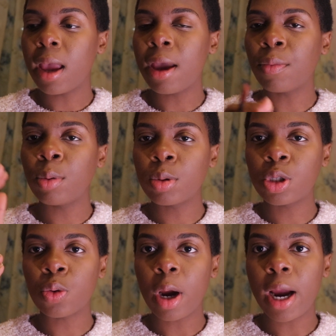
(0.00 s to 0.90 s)
and we will
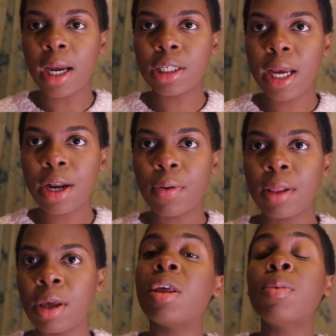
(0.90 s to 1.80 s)
do our eyeshadow,
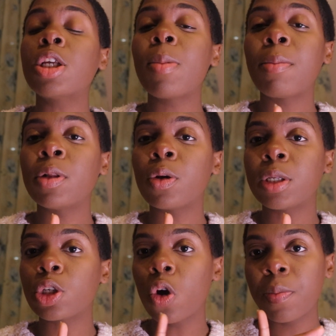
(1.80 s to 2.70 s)
and then we'll talk about Pluto
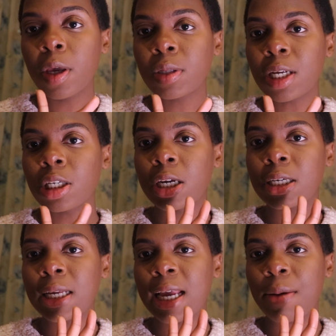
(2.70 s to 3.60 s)
in Scorpio,
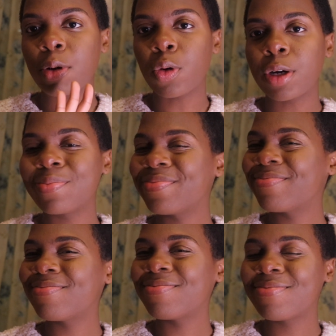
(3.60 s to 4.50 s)
Sagittarius, and Capricorn.
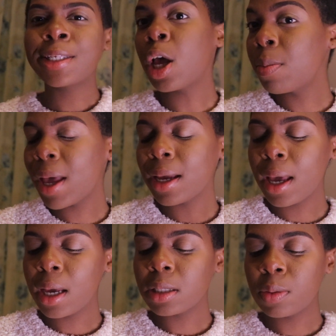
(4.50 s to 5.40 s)
So I'm back,
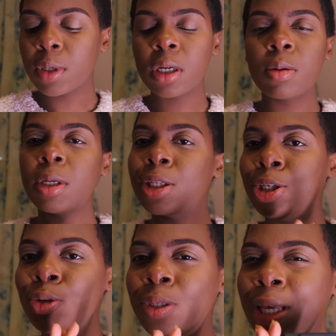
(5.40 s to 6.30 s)
guys, and we're going to be
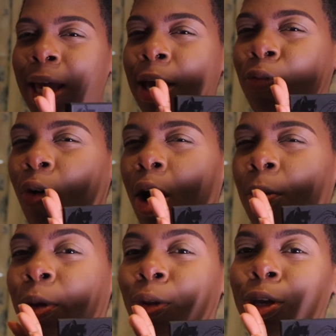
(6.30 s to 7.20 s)
using
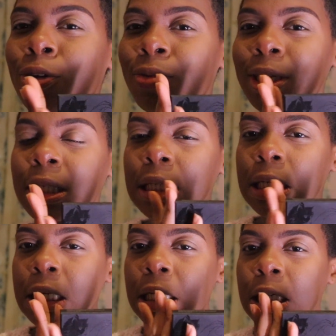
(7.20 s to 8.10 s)

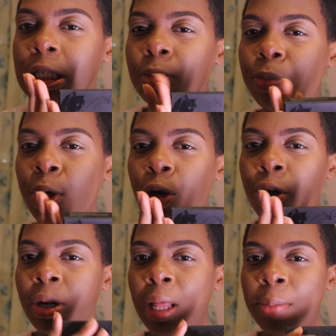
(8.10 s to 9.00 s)
RawBeautyKristi's Pure
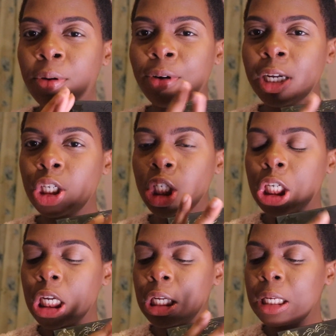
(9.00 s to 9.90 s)

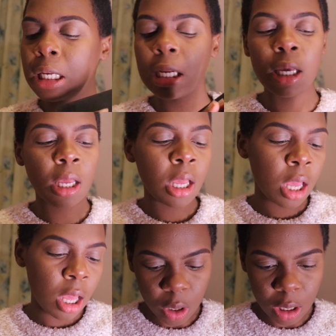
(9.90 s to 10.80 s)
Collaboration
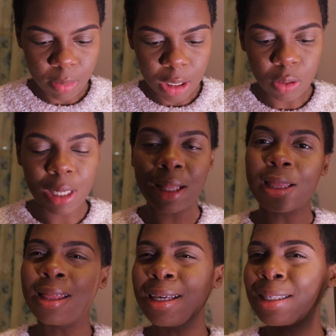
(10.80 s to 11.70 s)
We're gonna be
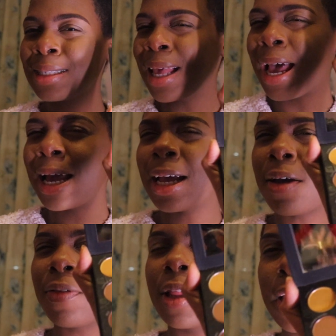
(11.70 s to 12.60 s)
using this side. I feel